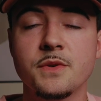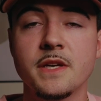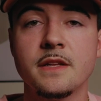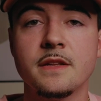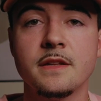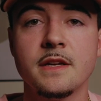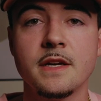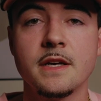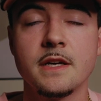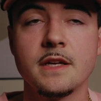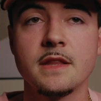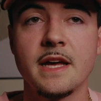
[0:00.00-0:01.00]
You can,
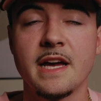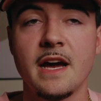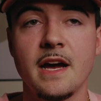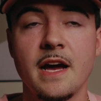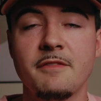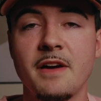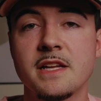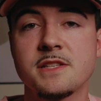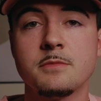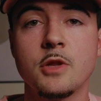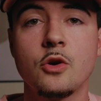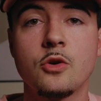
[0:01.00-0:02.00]
I've
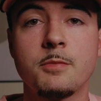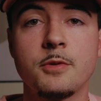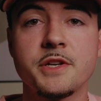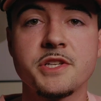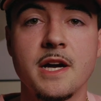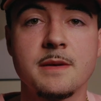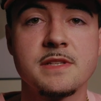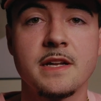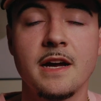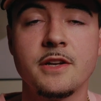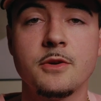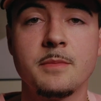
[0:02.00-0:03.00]
had some local print shops
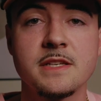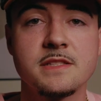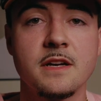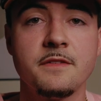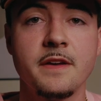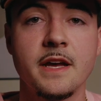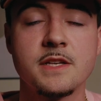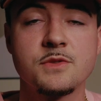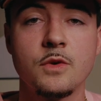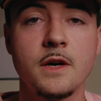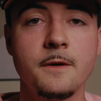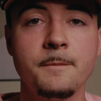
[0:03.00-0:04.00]
that I do my stuff at
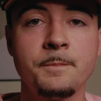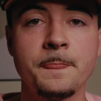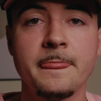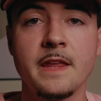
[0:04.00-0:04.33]
as well.